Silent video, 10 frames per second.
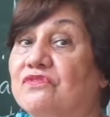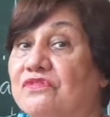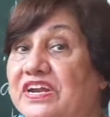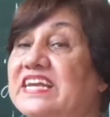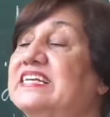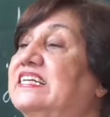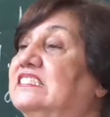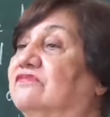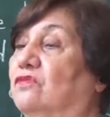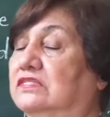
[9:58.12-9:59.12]
read
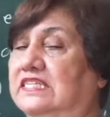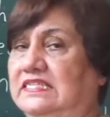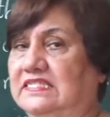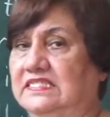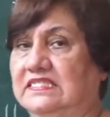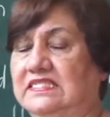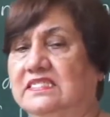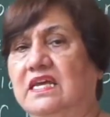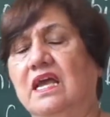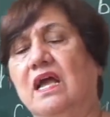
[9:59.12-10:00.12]
these 4 sentences.
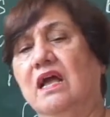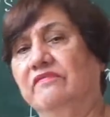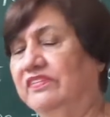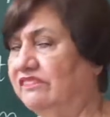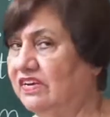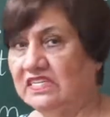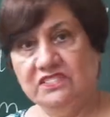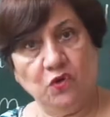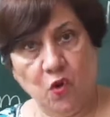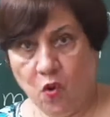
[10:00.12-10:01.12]
We've learned